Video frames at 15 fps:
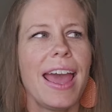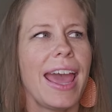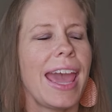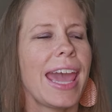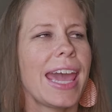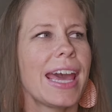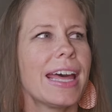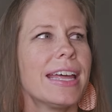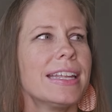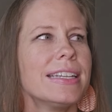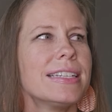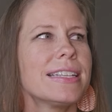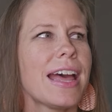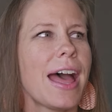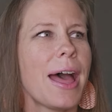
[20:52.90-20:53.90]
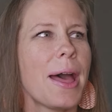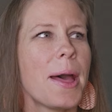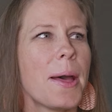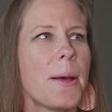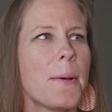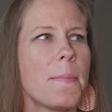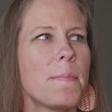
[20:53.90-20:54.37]
and
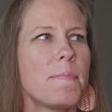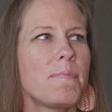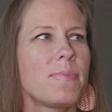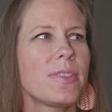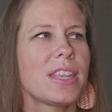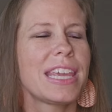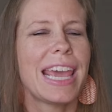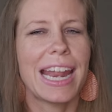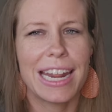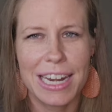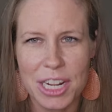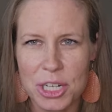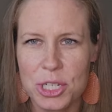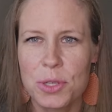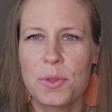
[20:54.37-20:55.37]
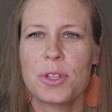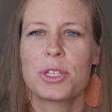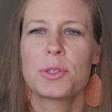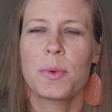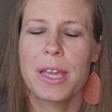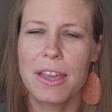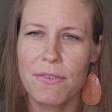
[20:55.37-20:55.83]
um, getting into the
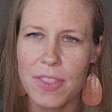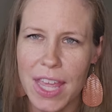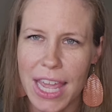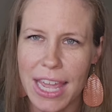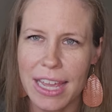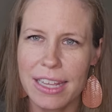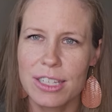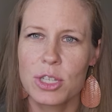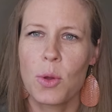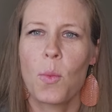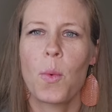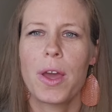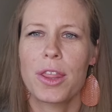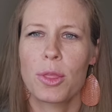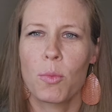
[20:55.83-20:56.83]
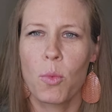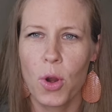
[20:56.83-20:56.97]
swing of things with